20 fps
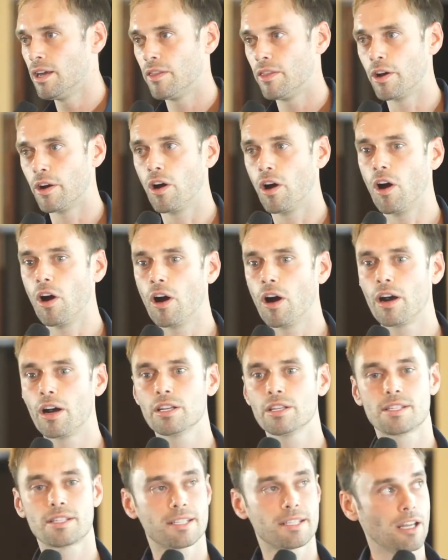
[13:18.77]
There
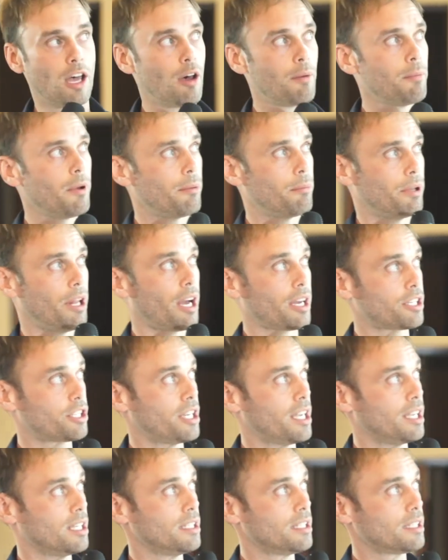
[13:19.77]
are some
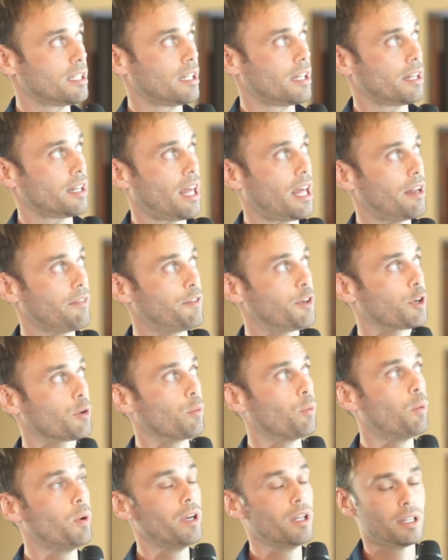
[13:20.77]
blockchains that if you're
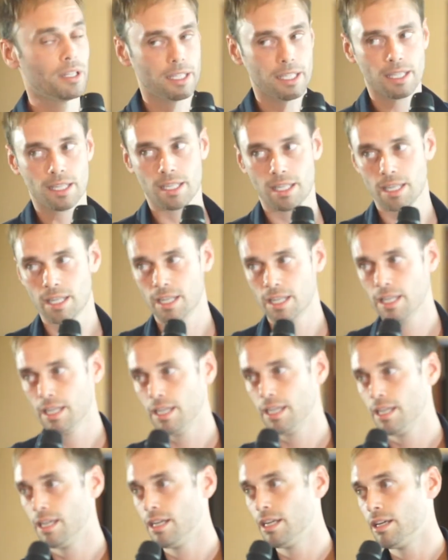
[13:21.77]
willing
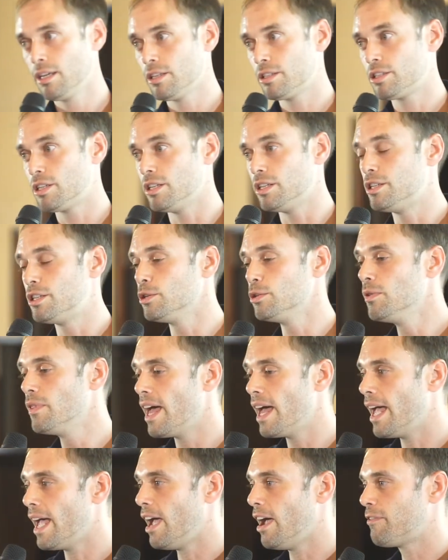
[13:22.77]
to do
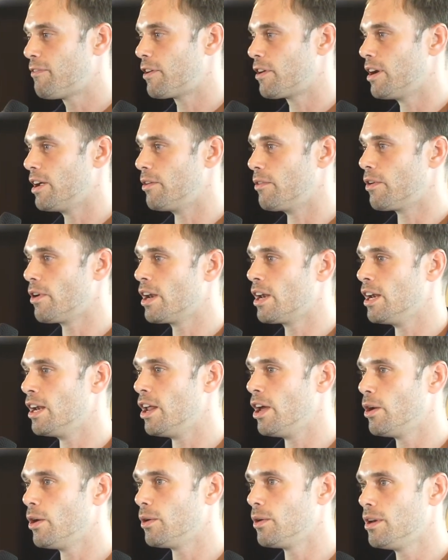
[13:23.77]
that effort and run a
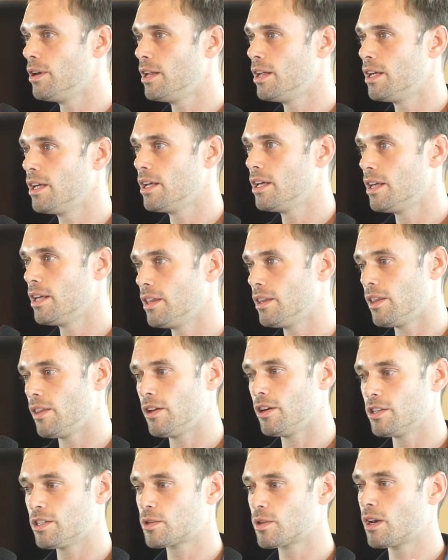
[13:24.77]
node, then
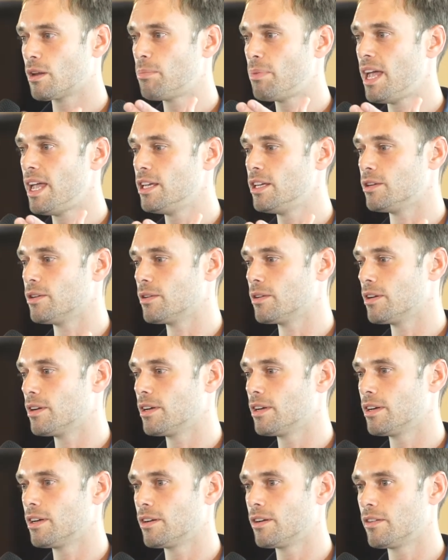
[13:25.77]
they're just going to pay you.
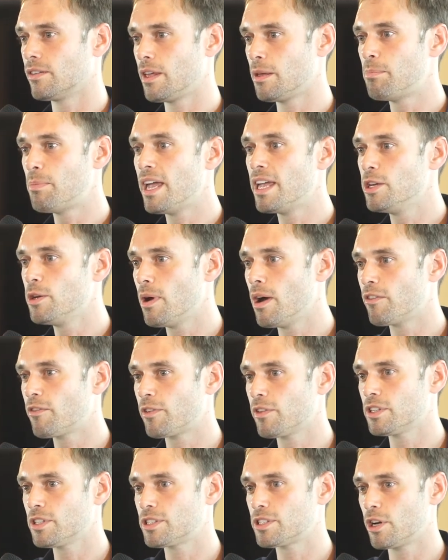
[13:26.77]
They pay you out
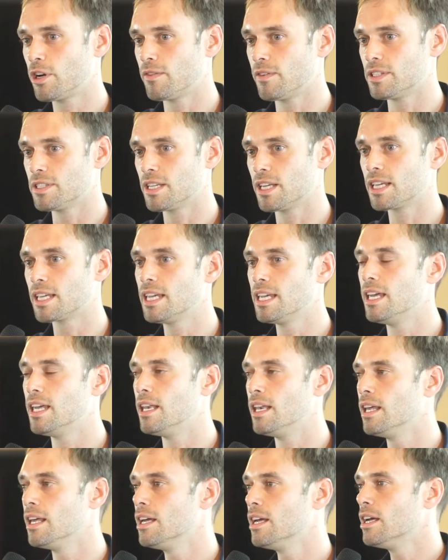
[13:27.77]
for the service.
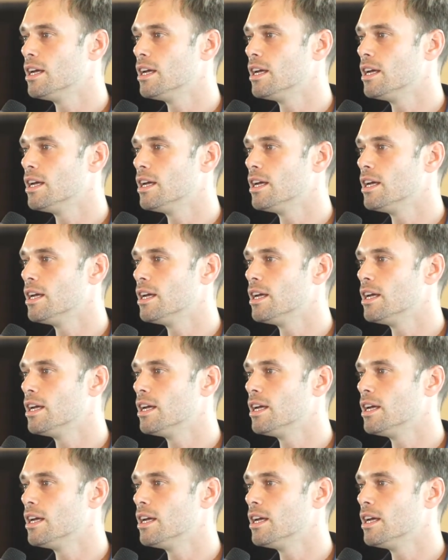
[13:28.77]
Again,